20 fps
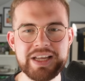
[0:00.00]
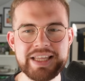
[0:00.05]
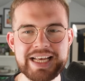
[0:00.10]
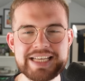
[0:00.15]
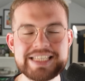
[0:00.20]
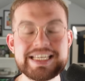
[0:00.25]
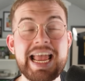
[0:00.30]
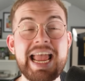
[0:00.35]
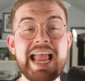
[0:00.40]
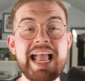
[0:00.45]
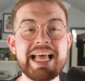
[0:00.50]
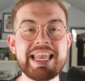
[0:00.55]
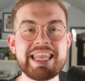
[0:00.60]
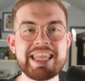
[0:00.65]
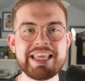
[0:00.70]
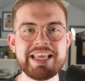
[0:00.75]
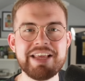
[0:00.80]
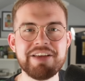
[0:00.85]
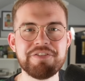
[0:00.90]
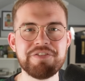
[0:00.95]
this
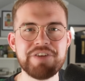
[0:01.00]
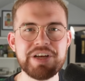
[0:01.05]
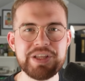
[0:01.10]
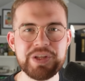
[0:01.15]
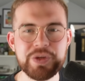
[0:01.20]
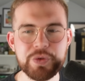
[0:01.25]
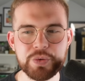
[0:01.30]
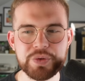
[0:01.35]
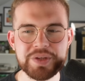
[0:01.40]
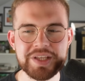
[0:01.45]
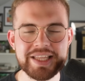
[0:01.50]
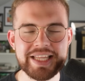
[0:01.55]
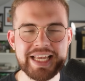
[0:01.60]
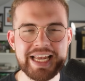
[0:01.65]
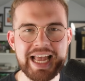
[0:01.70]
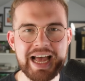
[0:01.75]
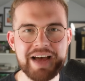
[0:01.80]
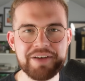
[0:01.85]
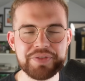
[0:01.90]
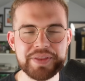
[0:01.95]
early video today.
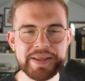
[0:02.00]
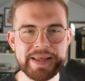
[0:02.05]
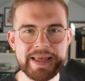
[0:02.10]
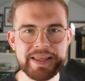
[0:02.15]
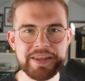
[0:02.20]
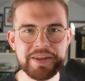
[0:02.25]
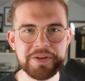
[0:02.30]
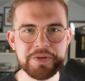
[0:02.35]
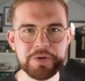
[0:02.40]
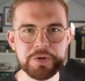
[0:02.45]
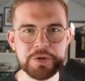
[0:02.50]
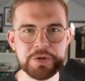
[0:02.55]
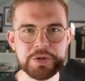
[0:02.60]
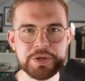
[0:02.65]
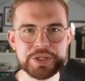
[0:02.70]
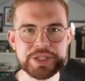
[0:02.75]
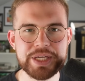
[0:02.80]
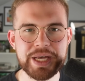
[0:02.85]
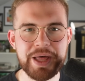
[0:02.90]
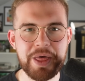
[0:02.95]
Have to get the
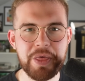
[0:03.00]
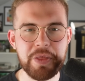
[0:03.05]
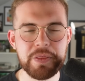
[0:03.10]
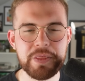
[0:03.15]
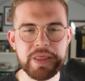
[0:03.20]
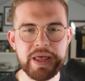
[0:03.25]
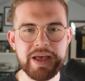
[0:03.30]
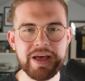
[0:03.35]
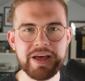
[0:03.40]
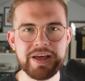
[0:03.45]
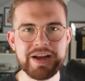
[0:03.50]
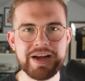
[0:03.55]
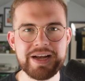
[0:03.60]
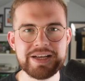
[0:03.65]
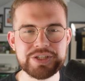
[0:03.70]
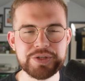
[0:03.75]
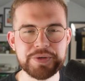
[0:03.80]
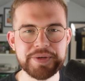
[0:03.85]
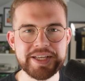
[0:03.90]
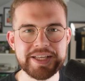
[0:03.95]
news out there
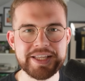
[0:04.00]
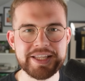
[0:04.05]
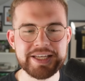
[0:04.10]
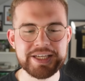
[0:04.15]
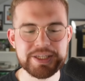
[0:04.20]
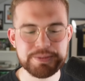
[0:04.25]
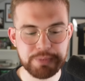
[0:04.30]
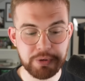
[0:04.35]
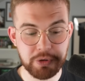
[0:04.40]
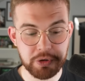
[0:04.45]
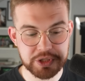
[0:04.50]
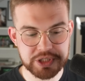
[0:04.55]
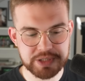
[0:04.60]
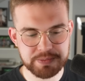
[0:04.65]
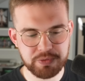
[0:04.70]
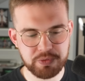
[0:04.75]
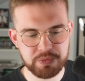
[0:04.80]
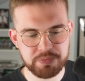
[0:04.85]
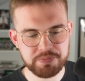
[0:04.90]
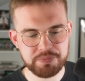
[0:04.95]
as quickly as
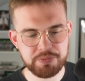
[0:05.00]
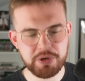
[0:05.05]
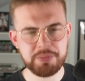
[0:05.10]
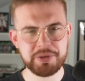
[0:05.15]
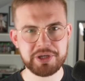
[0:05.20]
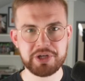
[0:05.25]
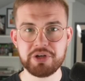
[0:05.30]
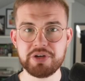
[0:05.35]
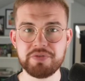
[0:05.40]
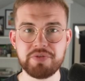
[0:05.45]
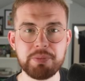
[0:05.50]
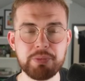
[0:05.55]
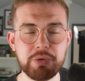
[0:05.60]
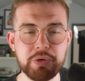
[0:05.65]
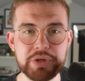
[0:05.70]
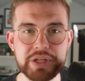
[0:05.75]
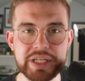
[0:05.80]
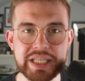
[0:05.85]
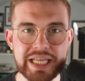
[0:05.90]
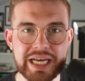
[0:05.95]
possible. Probably could have
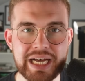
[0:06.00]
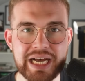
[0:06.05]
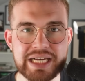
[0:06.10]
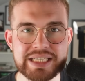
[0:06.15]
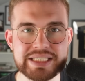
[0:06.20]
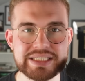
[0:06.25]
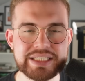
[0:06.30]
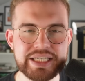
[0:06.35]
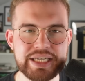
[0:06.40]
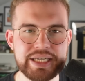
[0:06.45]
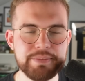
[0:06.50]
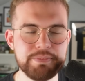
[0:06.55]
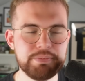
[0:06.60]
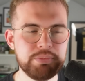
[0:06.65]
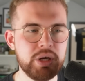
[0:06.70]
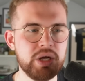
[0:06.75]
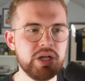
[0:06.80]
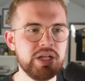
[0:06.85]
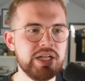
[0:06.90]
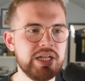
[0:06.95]
uploaded it last night,
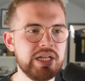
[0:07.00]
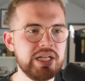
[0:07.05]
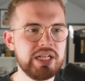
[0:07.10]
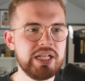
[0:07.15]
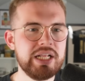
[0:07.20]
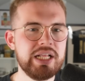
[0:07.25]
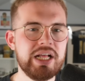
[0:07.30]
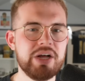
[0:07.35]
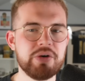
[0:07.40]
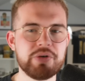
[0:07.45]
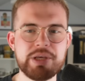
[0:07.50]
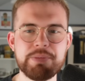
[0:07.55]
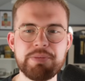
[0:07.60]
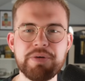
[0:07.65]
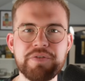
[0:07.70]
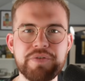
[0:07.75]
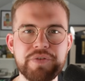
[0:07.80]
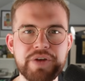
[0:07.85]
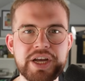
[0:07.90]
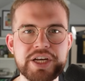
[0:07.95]
but I'll keep
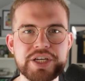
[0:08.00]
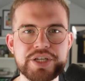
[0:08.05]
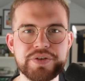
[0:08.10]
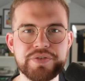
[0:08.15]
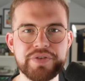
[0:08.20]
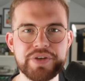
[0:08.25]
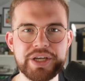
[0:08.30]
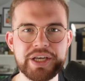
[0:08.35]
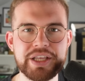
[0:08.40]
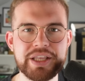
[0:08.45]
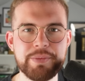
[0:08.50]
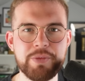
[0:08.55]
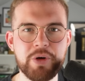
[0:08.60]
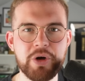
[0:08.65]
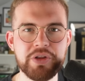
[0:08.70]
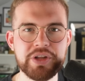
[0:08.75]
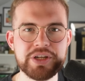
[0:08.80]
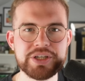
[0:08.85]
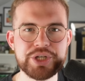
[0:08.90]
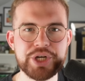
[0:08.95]
it fresh for you in the
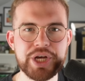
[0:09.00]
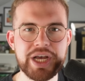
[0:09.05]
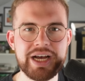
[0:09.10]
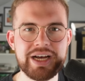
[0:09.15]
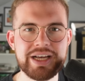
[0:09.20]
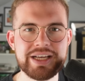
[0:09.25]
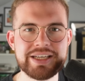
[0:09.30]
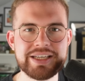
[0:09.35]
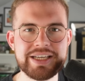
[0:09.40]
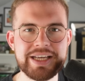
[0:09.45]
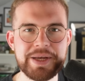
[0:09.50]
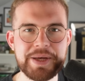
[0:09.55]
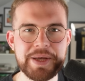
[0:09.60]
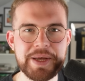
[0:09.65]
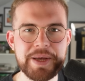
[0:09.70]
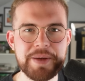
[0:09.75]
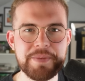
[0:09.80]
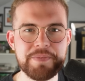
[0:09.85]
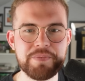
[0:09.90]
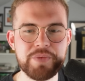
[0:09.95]
morning, shall
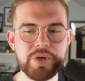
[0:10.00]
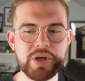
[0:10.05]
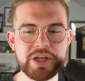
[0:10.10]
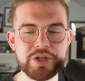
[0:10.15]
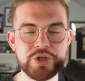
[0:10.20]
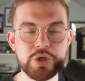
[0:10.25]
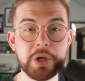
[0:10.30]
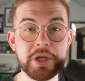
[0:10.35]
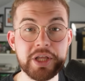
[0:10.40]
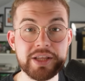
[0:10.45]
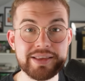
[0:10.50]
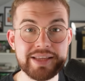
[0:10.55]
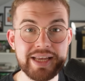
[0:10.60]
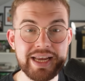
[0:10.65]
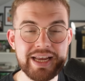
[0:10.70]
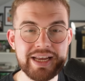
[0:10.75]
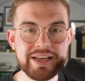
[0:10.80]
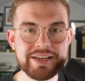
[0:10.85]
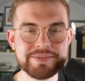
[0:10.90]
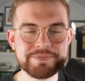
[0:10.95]
I? Enjoy your
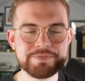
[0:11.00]
day.